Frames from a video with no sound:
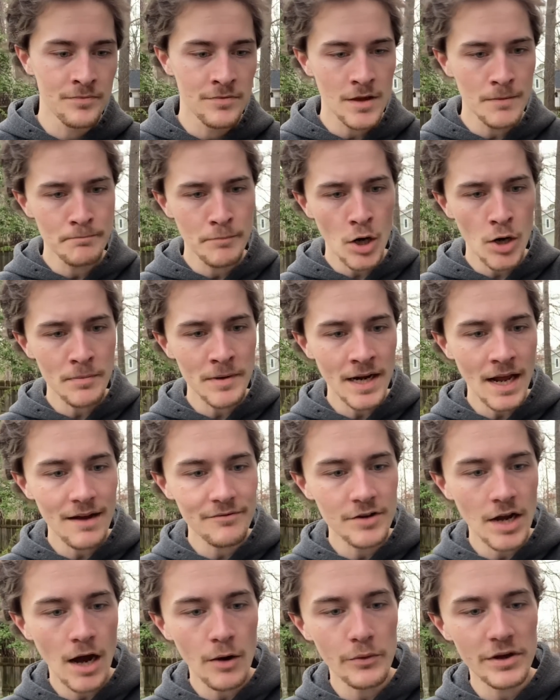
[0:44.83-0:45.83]
The bourbon I've
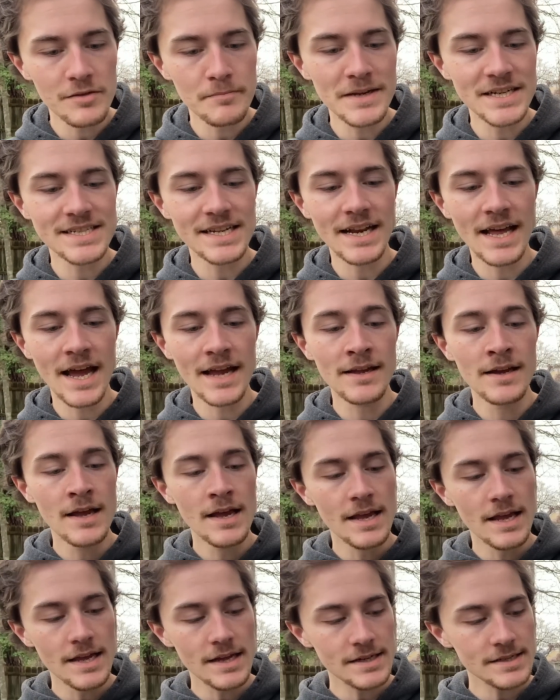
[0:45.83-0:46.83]
got with me today
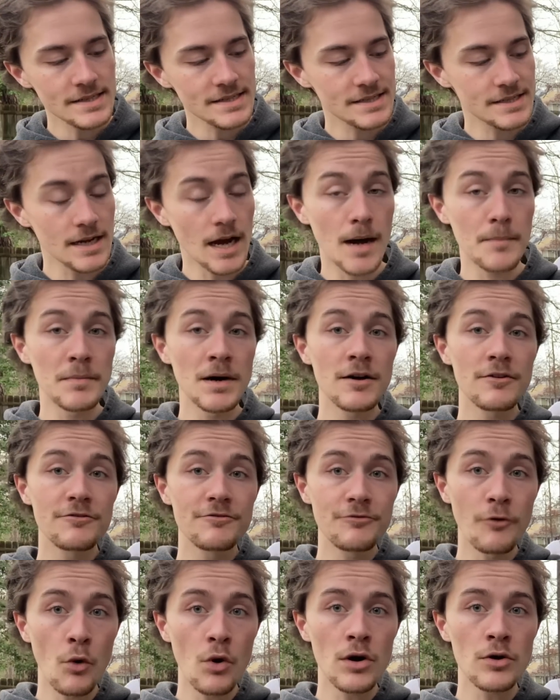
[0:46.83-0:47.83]
is some
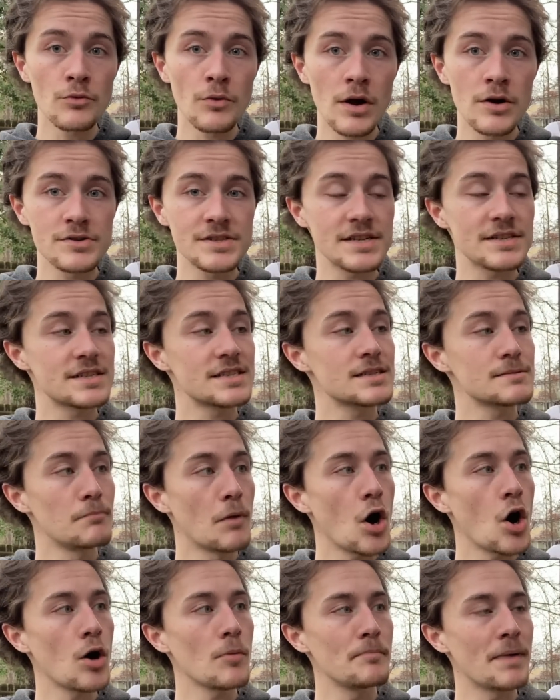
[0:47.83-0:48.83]
Four Roses
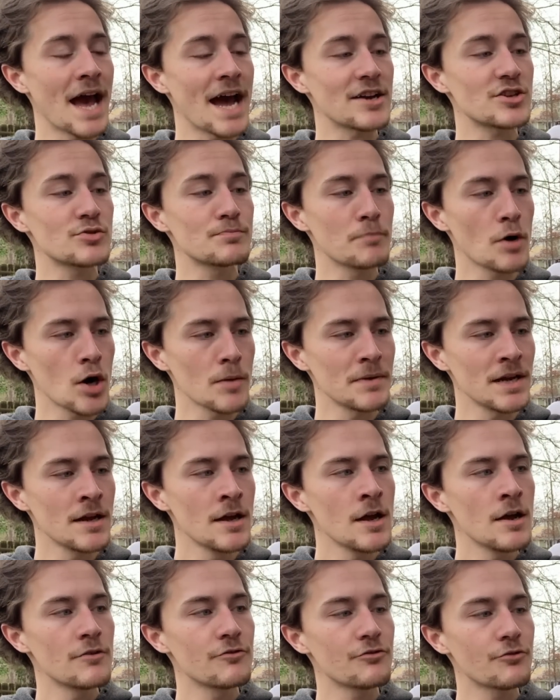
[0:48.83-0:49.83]
small batch bourbon
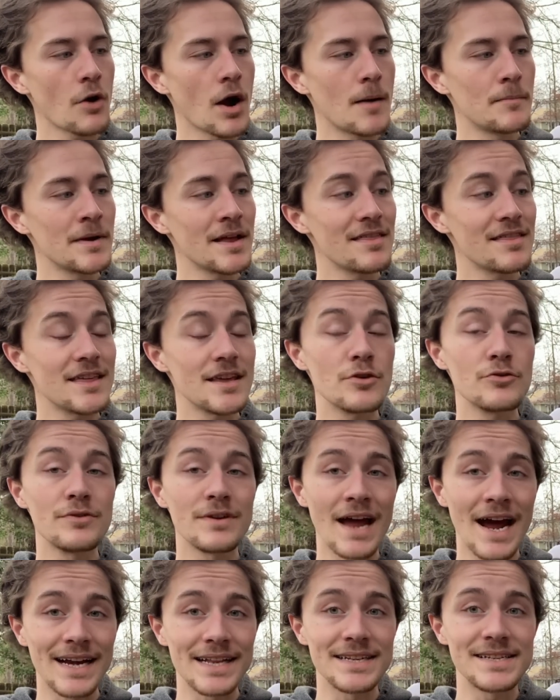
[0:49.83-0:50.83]
from the
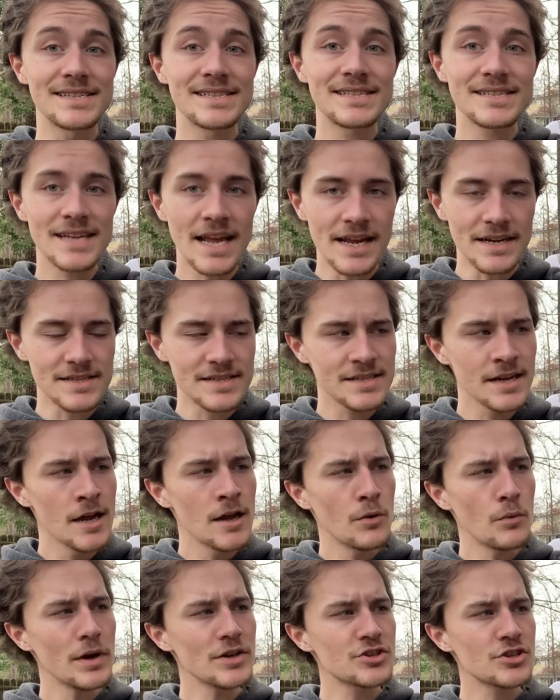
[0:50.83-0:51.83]
United States,
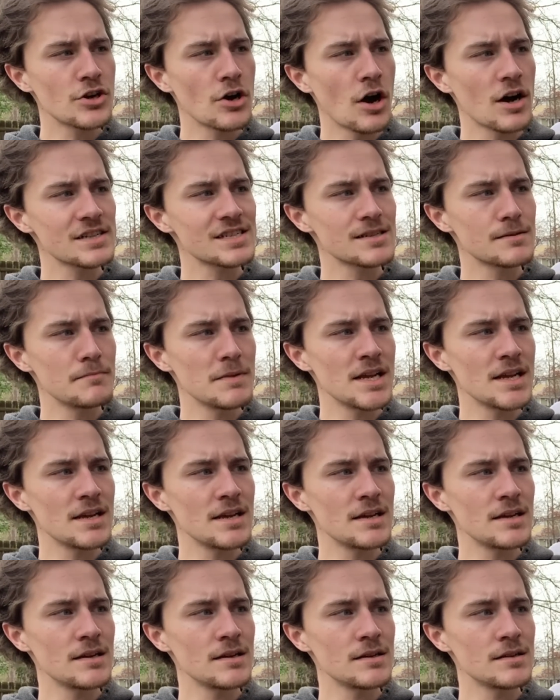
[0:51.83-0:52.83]
which cost
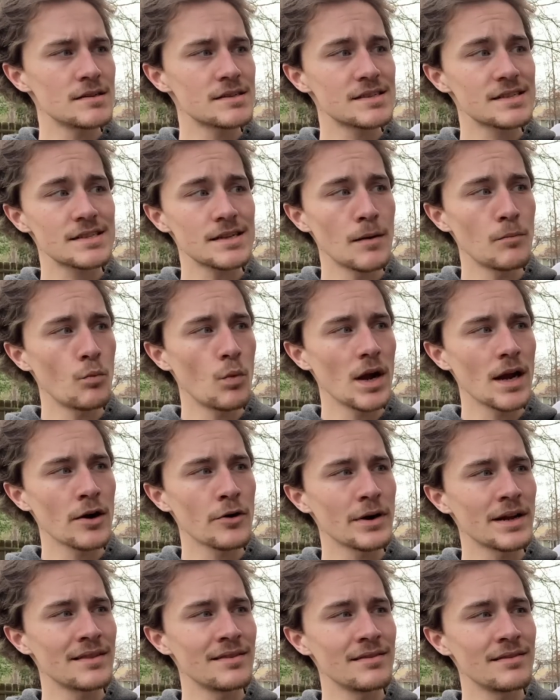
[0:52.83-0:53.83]
me
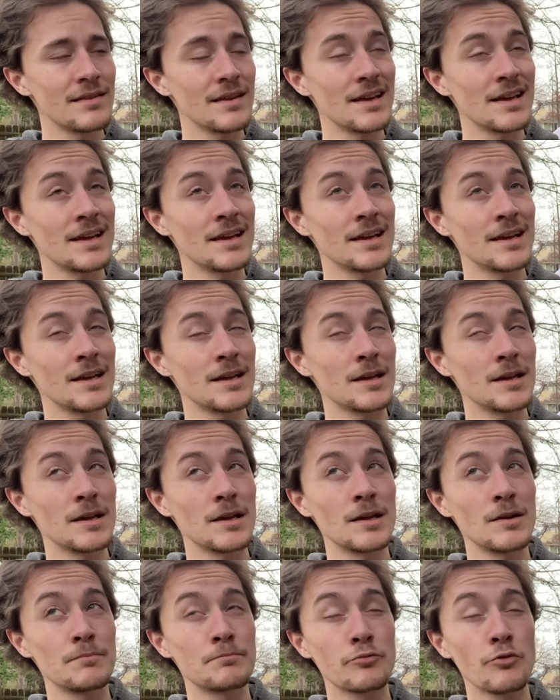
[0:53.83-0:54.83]
somewhere in
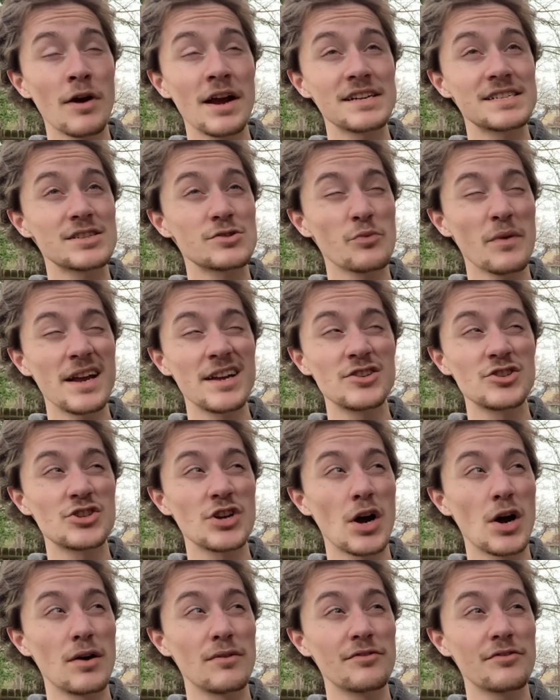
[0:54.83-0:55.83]
the price range
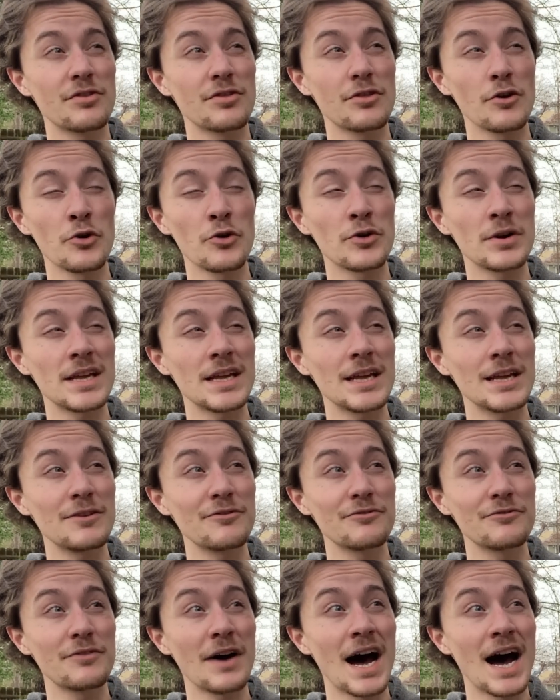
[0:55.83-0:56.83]
of
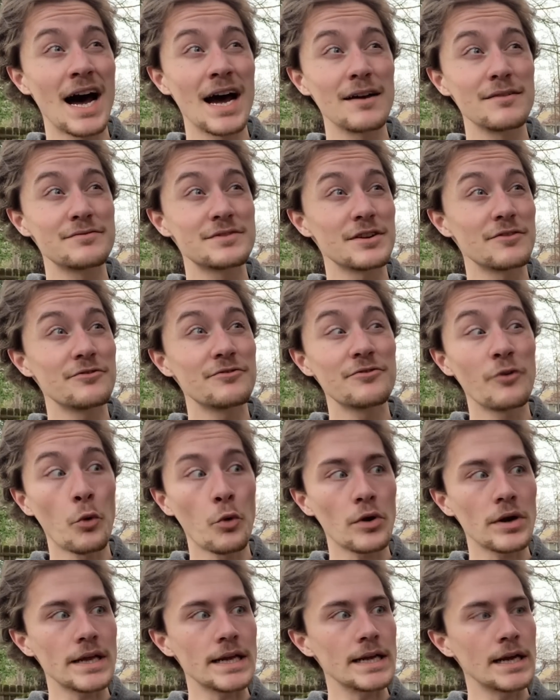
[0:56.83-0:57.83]
$35 to
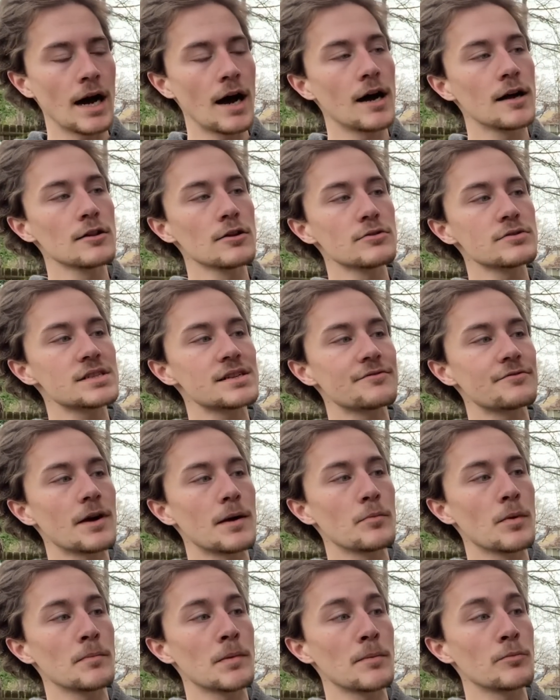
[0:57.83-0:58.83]
$40, if
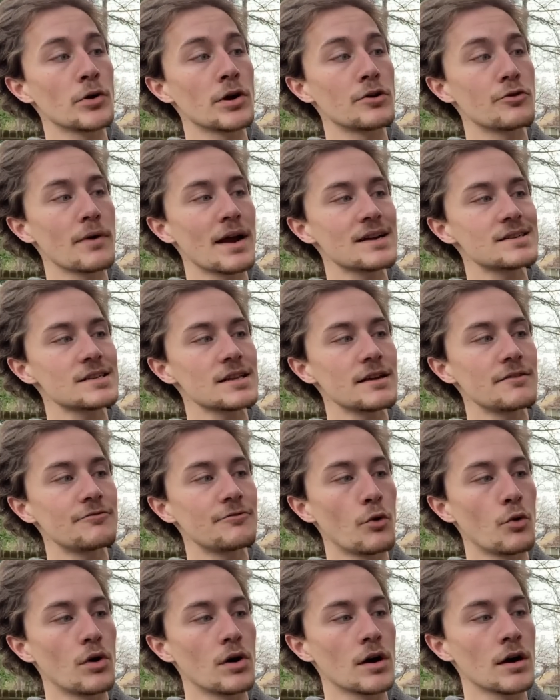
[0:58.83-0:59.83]
I'm remembering correctly,
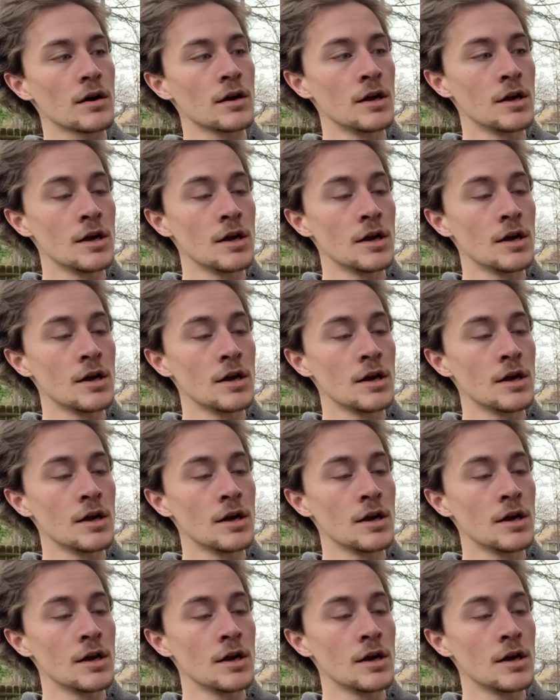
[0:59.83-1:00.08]
for